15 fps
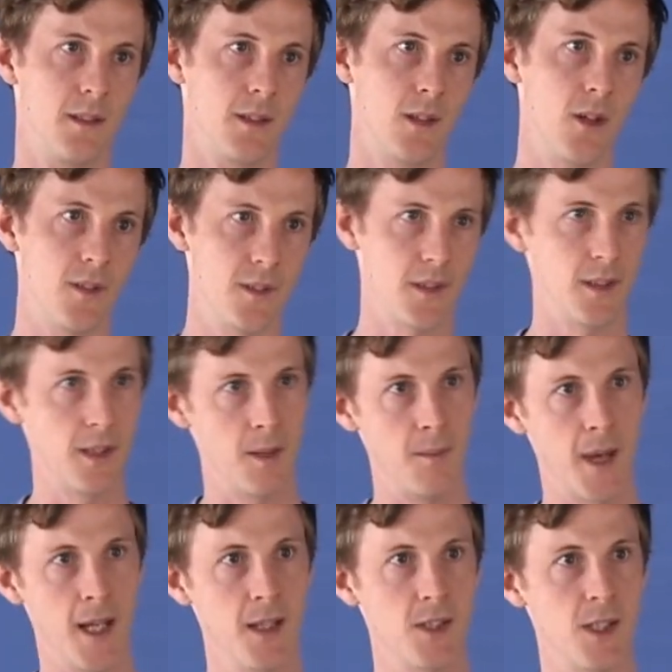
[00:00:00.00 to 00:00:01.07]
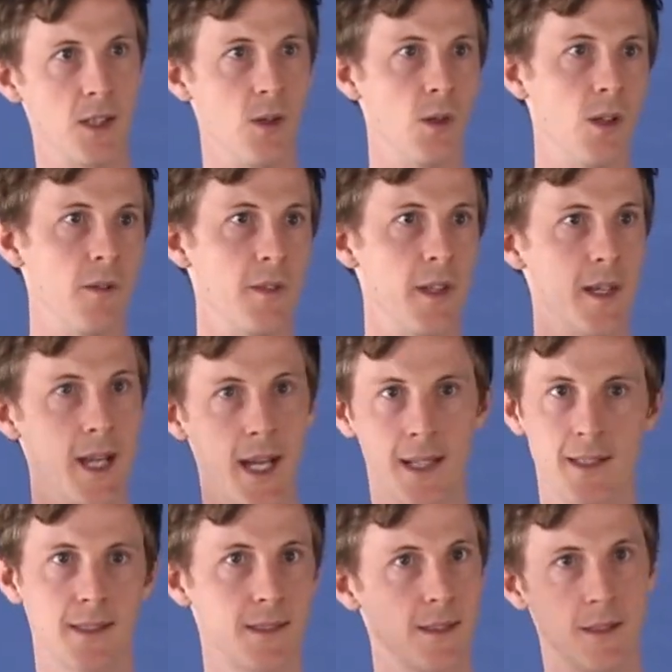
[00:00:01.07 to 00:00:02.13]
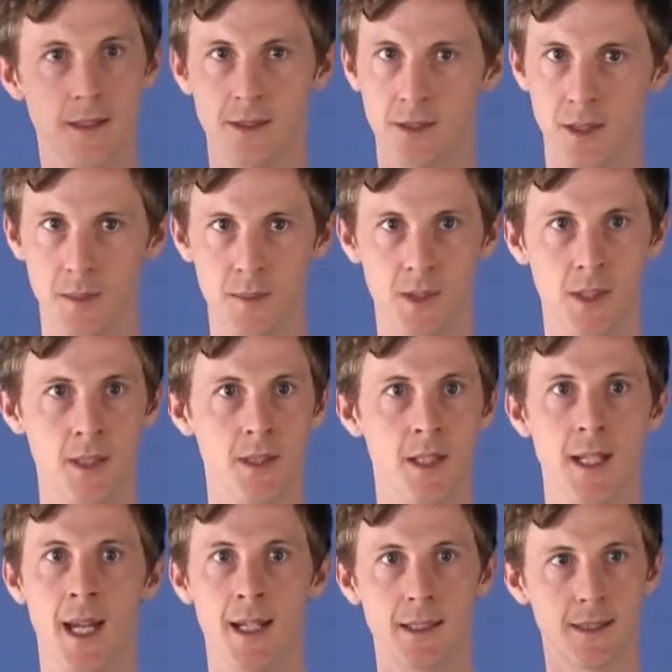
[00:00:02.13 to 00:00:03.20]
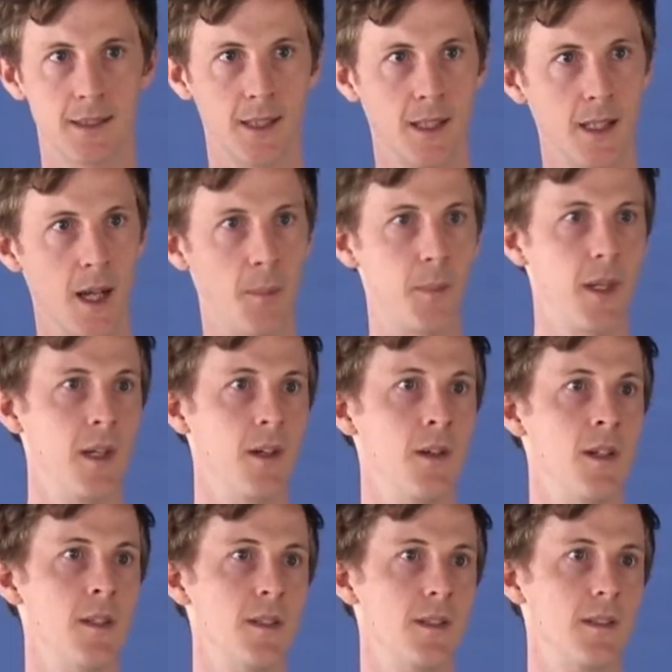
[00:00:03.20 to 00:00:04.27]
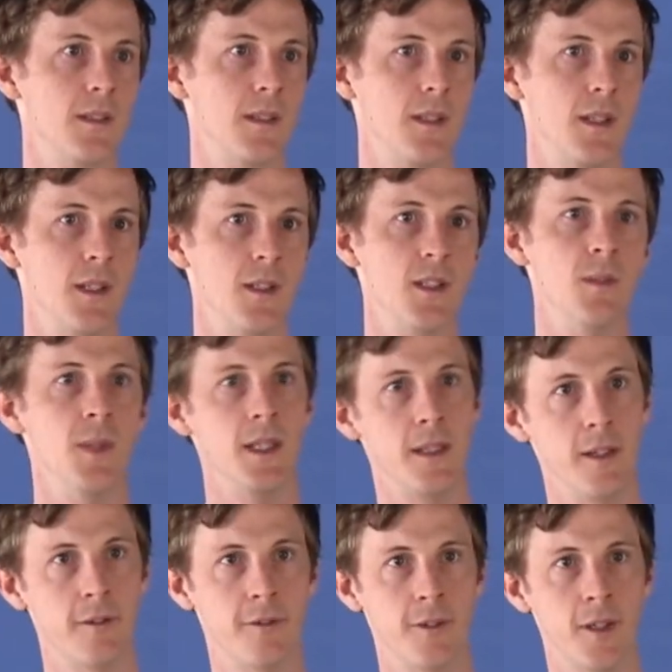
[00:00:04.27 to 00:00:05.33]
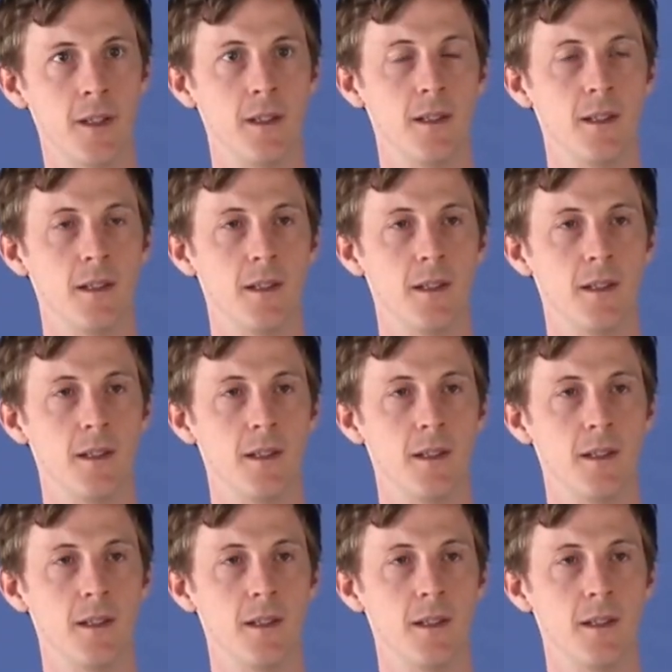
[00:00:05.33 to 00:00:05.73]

constantly managing all of the next description, the next appearance, to be different,